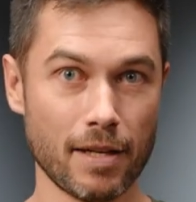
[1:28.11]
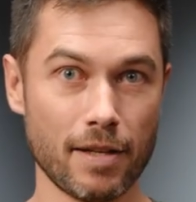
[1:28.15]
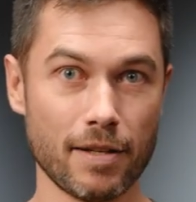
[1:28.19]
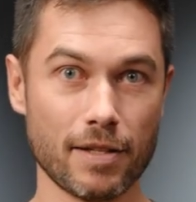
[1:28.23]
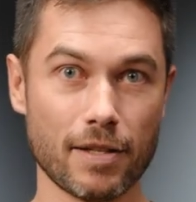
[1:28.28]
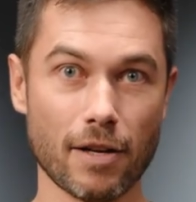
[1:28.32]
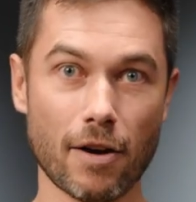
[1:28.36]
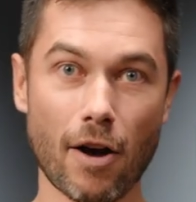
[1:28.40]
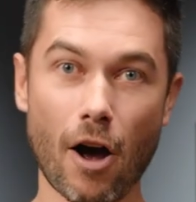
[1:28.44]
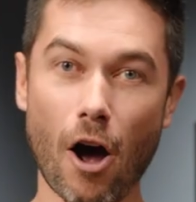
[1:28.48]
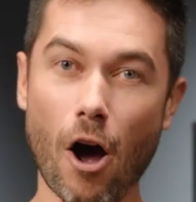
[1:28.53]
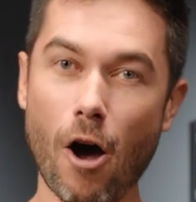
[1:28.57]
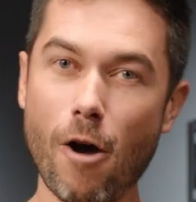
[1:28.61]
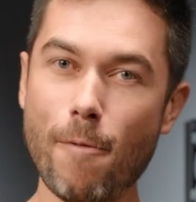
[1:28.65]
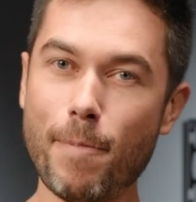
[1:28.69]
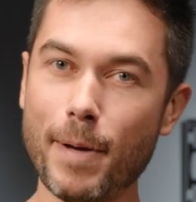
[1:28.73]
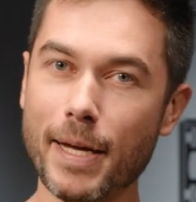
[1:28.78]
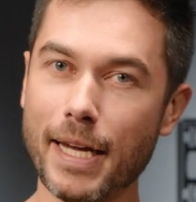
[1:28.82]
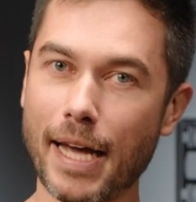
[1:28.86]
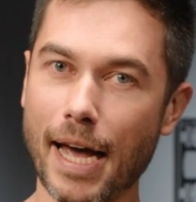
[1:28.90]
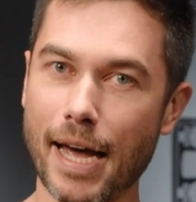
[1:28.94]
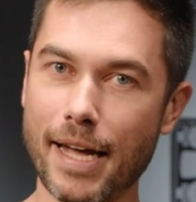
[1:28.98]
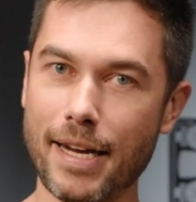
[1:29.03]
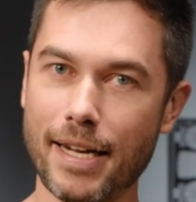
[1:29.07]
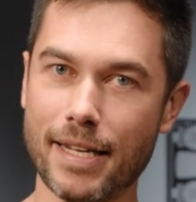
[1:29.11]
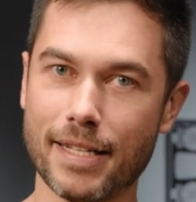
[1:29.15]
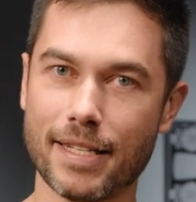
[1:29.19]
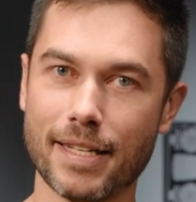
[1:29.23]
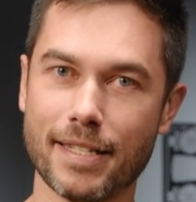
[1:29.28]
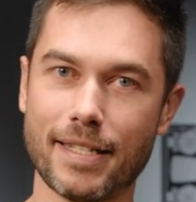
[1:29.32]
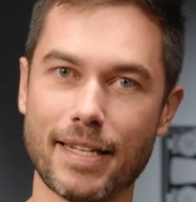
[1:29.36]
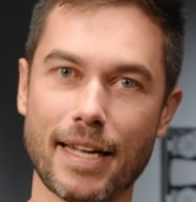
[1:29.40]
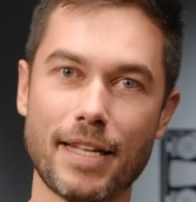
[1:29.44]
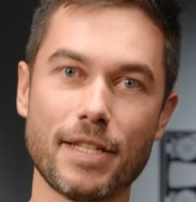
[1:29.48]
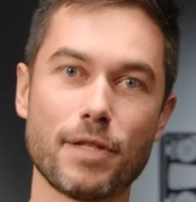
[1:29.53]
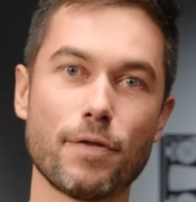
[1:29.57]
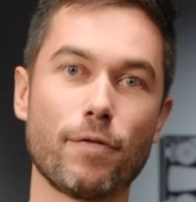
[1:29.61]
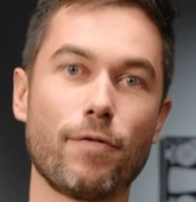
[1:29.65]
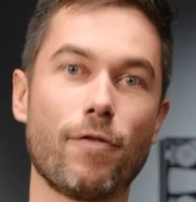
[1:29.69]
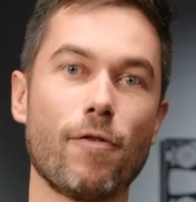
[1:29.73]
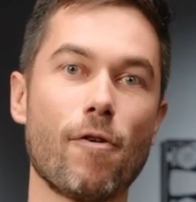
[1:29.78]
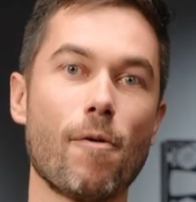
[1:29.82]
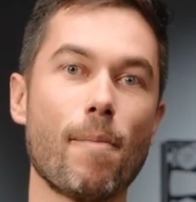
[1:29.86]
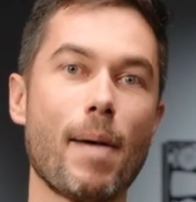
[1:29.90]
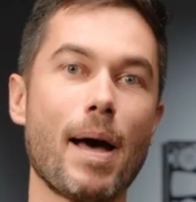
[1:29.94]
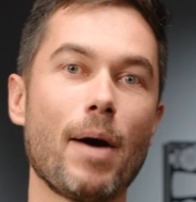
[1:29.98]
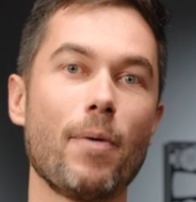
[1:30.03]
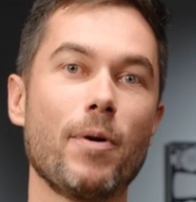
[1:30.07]
So OpenGate is a sensor
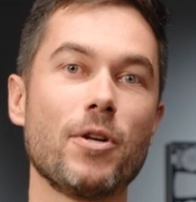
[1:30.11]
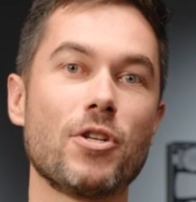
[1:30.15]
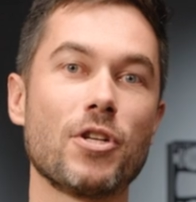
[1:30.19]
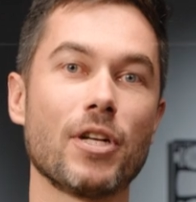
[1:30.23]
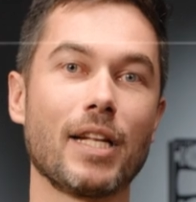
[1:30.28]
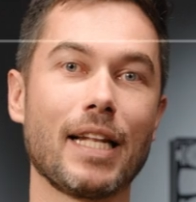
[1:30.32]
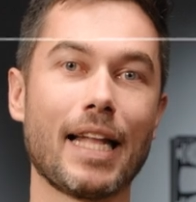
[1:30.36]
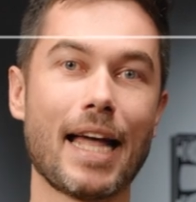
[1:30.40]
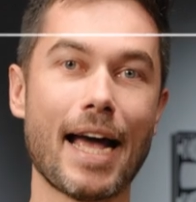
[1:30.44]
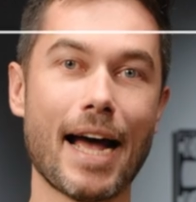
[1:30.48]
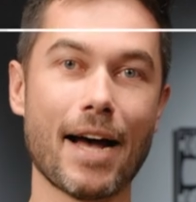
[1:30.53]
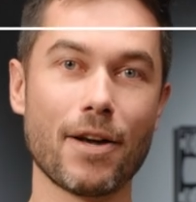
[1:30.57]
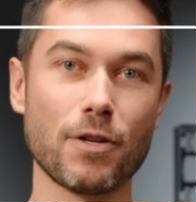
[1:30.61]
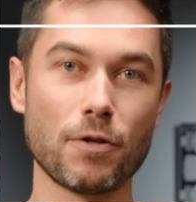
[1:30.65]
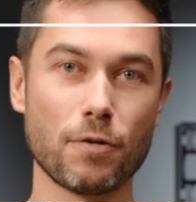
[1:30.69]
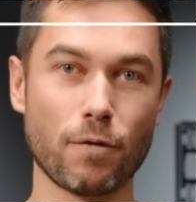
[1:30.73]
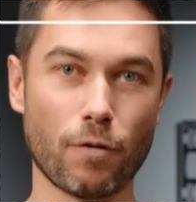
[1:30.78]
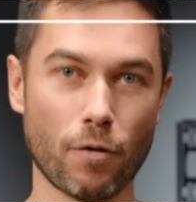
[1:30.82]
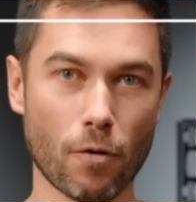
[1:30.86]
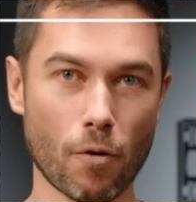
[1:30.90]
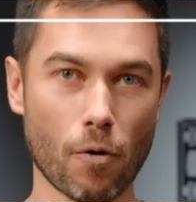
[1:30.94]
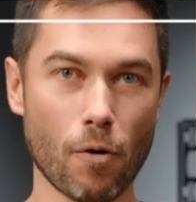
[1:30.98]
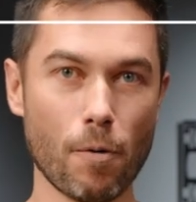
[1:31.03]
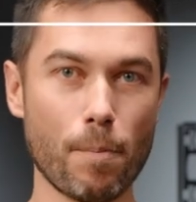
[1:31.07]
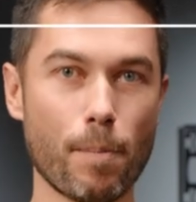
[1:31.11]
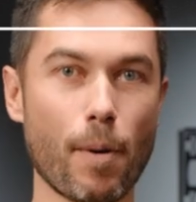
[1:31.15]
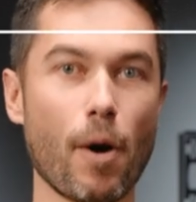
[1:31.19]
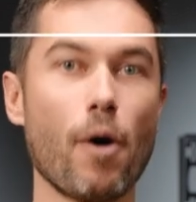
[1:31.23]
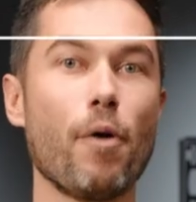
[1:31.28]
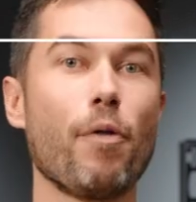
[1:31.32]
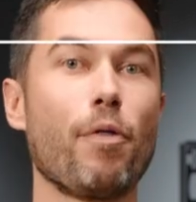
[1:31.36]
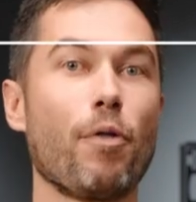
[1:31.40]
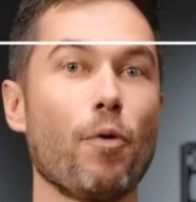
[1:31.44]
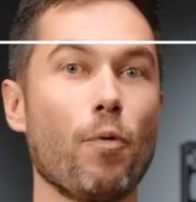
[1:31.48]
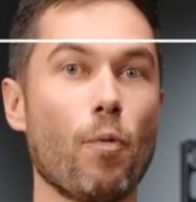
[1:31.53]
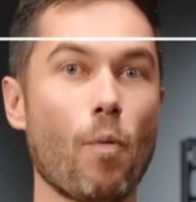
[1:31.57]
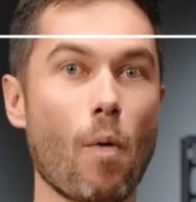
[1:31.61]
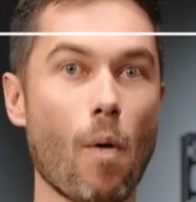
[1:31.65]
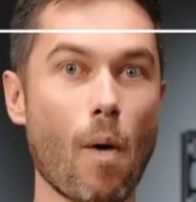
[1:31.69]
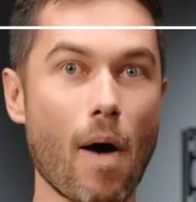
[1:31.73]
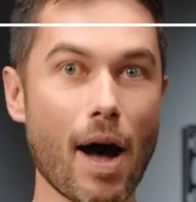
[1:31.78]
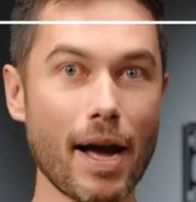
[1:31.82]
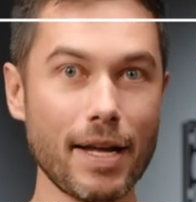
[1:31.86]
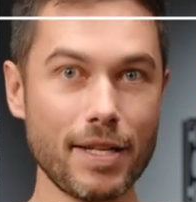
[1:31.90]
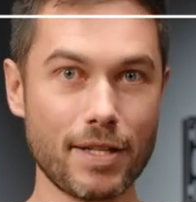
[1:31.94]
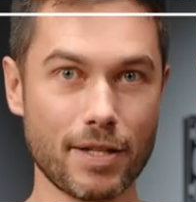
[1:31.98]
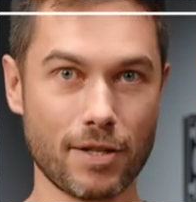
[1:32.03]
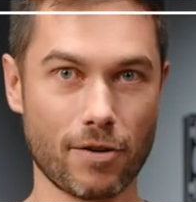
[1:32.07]
format which allows for both
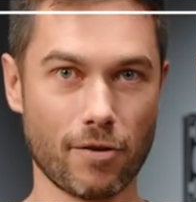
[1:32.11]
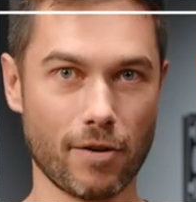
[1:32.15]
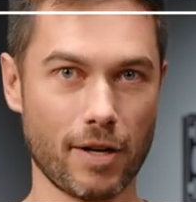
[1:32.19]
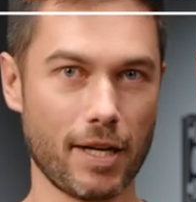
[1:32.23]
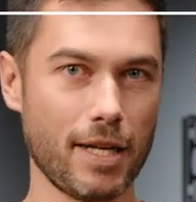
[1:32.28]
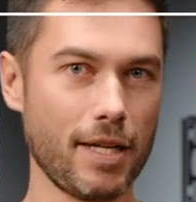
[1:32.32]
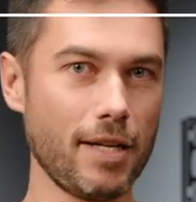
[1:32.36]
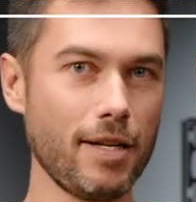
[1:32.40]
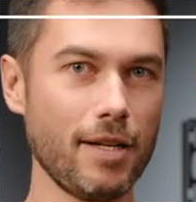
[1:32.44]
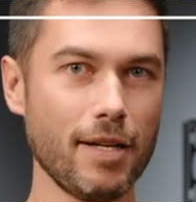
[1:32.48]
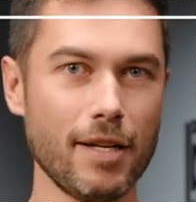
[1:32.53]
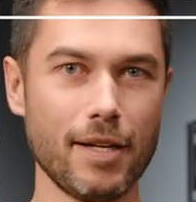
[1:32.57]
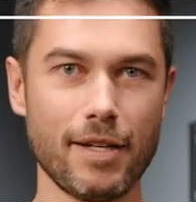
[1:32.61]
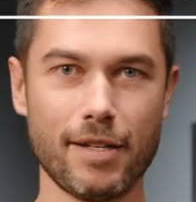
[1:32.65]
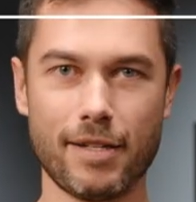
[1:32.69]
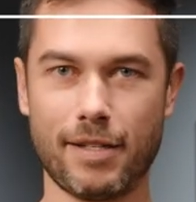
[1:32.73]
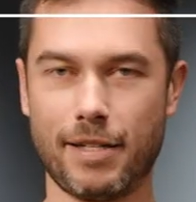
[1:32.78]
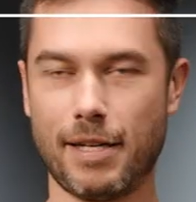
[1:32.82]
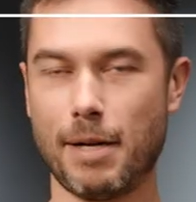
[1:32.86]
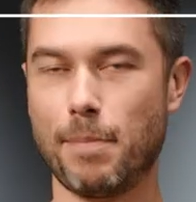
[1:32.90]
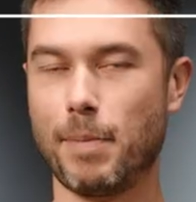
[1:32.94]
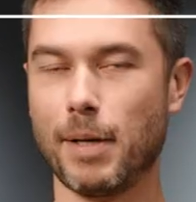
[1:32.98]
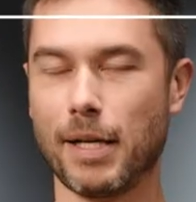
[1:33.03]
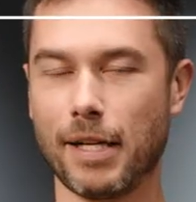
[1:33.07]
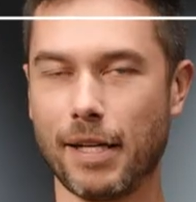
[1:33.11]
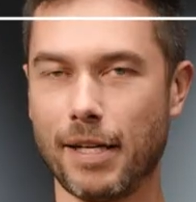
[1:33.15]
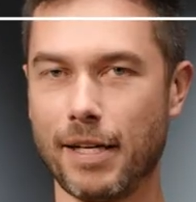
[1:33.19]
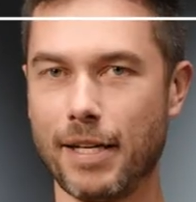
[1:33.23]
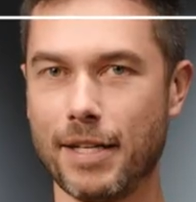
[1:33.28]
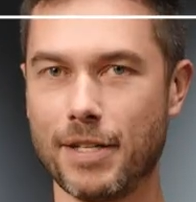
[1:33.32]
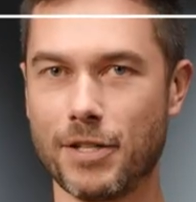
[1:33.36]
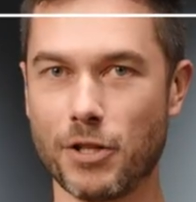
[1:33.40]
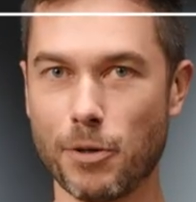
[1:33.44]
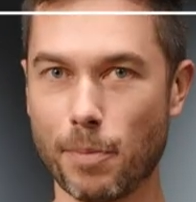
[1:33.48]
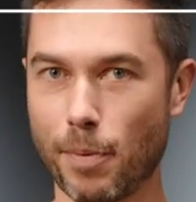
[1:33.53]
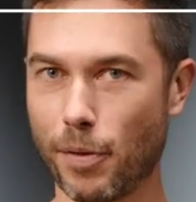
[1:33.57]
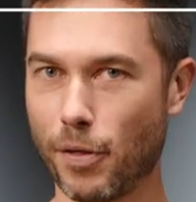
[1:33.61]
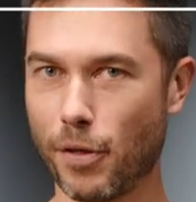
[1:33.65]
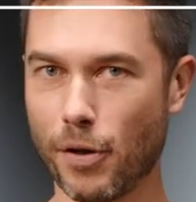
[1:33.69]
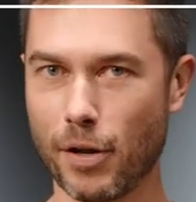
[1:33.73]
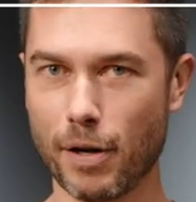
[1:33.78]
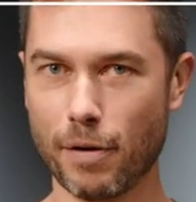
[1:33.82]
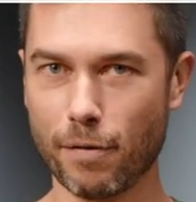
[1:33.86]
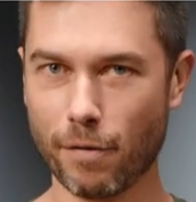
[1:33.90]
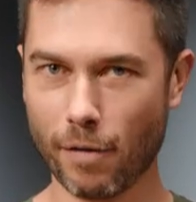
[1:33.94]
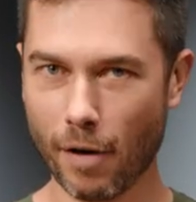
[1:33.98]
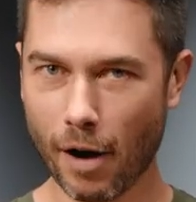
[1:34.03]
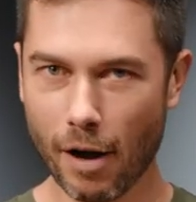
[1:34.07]
widescreen, typically Super
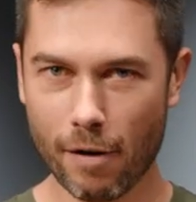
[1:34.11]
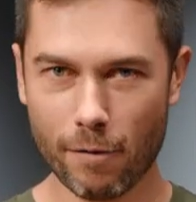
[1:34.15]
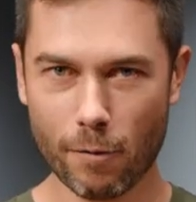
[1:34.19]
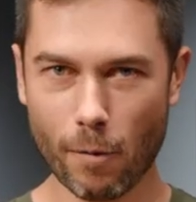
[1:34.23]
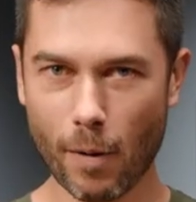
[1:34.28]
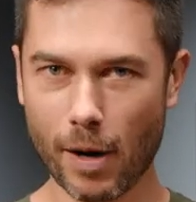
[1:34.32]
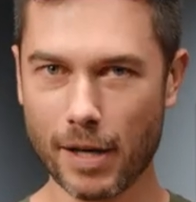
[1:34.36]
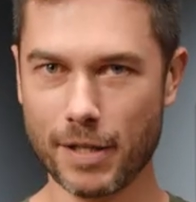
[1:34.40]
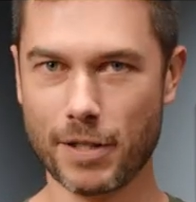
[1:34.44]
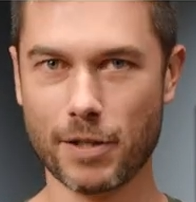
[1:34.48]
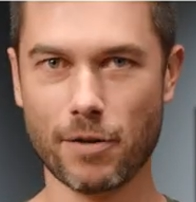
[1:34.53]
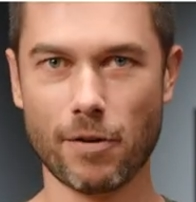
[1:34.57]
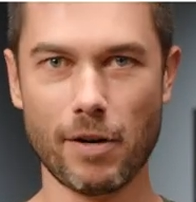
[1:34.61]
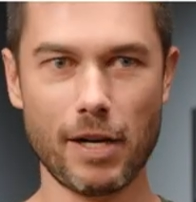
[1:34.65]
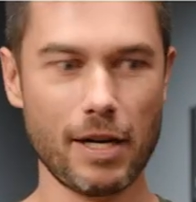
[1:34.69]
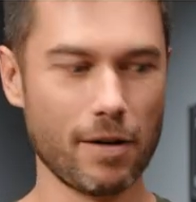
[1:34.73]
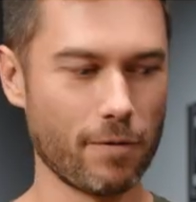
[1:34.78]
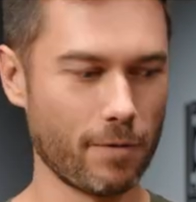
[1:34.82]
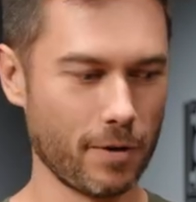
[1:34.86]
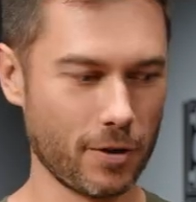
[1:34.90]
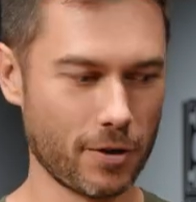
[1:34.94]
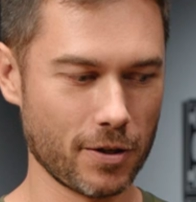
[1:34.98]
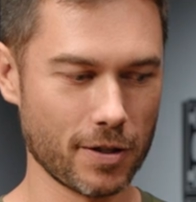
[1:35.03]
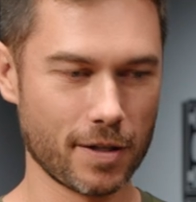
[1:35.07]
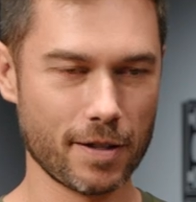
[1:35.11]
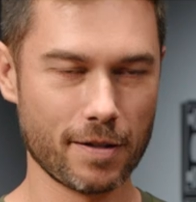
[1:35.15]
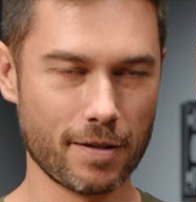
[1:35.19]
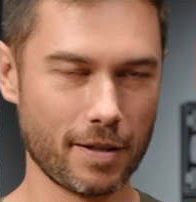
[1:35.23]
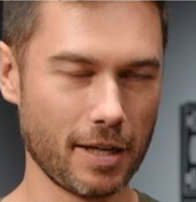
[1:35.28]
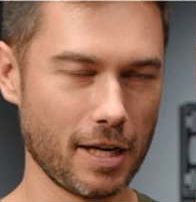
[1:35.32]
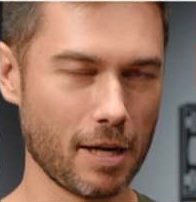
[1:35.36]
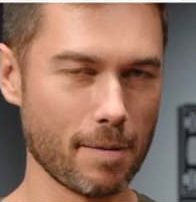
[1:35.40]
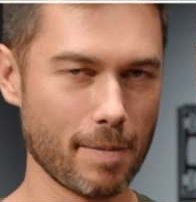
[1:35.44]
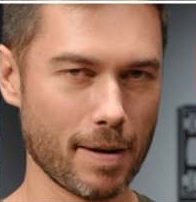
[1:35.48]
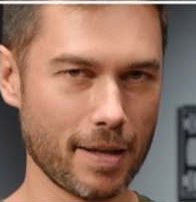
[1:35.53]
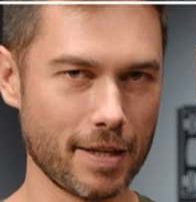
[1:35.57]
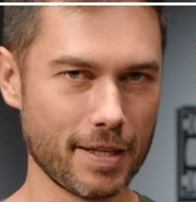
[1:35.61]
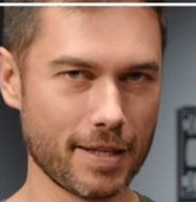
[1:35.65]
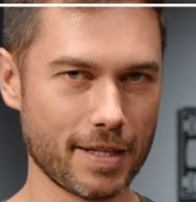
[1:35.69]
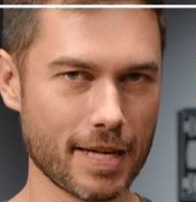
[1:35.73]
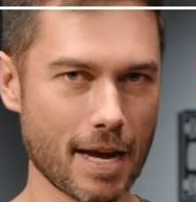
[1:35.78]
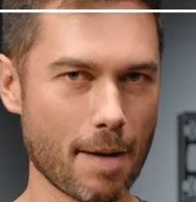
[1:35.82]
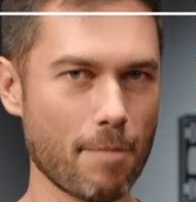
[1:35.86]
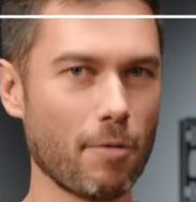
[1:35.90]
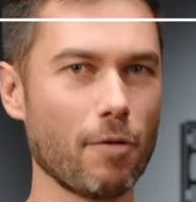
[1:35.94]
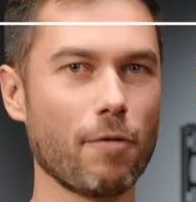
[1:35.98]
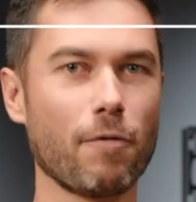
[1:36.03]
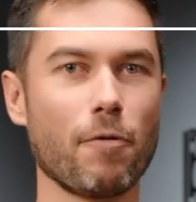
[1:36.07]
35 widescreen, if we just think about this
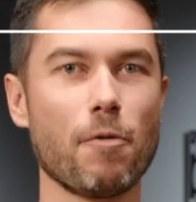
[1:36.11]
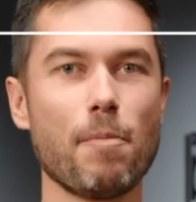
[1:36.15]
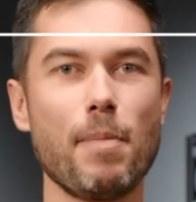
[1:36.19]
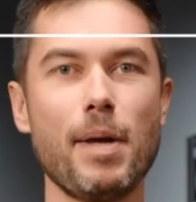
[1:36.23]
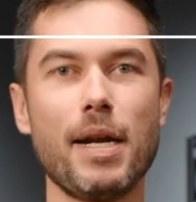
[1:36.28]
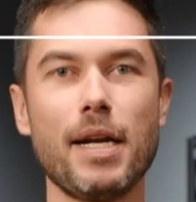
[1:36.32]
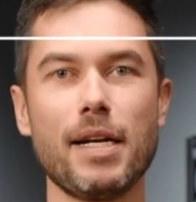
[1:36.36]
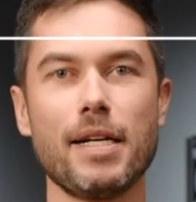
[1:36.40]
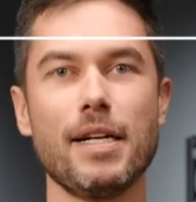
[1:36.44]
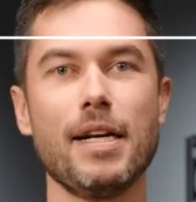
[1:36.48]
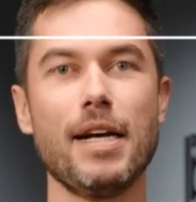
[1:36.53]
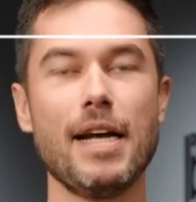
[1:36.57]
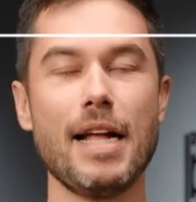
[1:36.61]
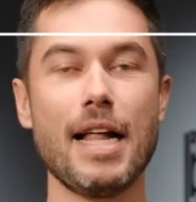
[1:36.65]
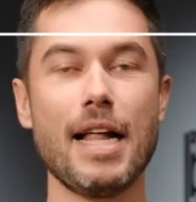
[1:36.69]
camera for a minute,